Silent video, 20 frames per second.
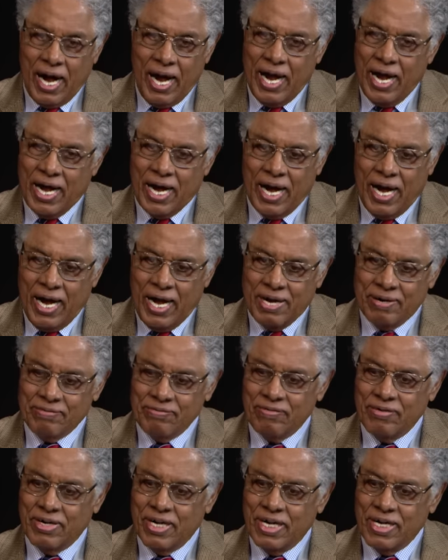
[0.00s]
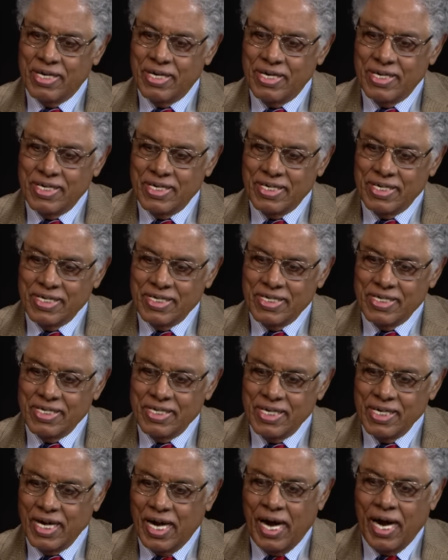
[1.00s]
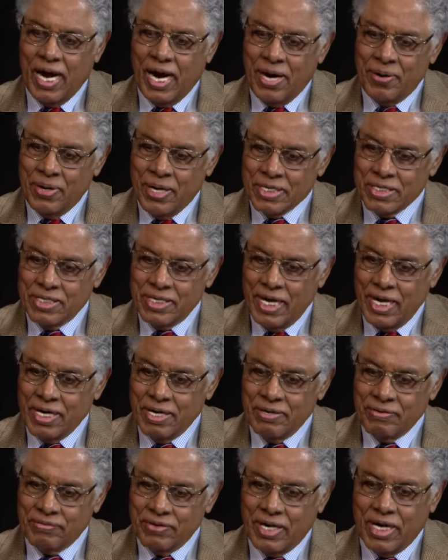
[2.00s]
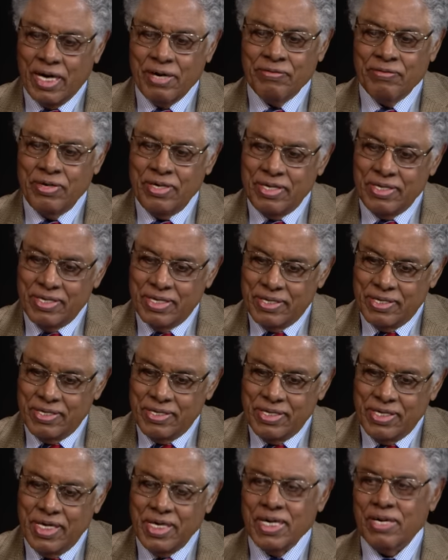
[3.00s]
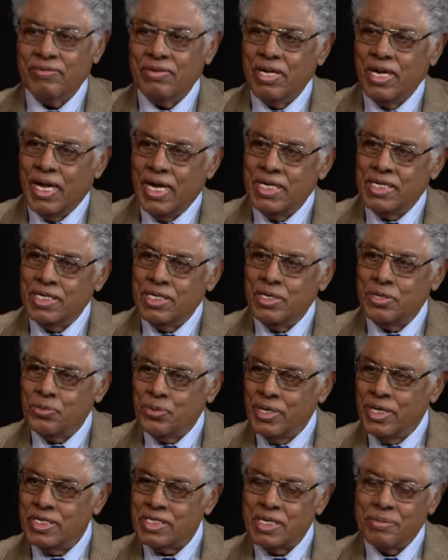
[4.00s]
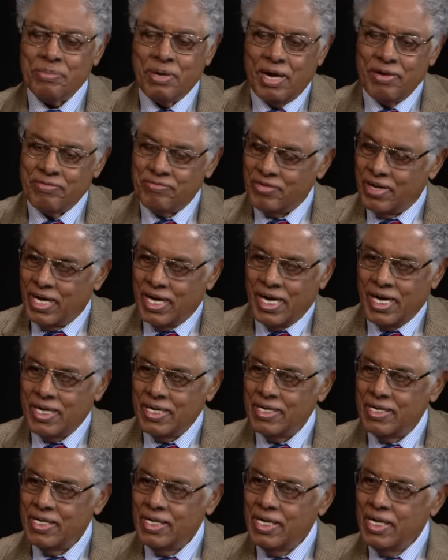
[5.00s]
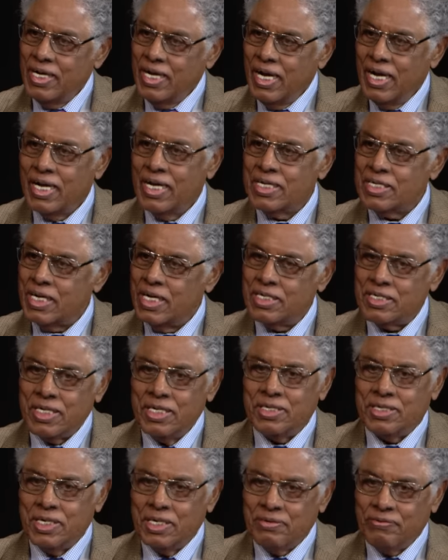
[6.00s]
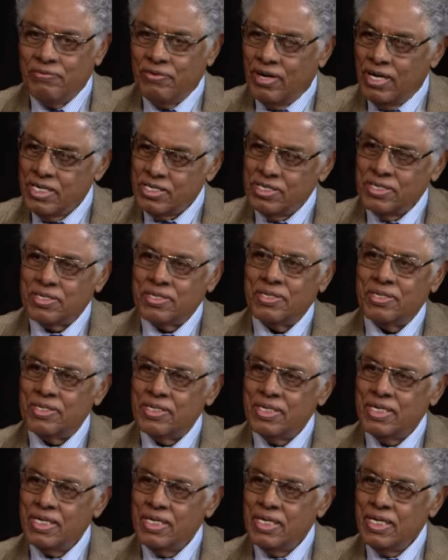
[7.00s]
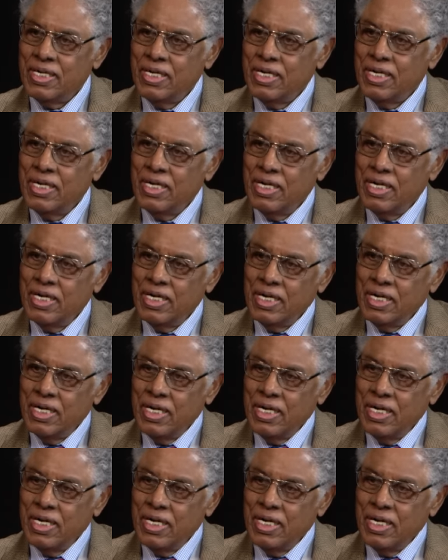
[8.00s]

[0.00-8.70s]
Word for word: I, I, ha I have uh, the IRS data for every year of the 1920s in my file, and it's, it's, it's just farcical. Mm -hmm.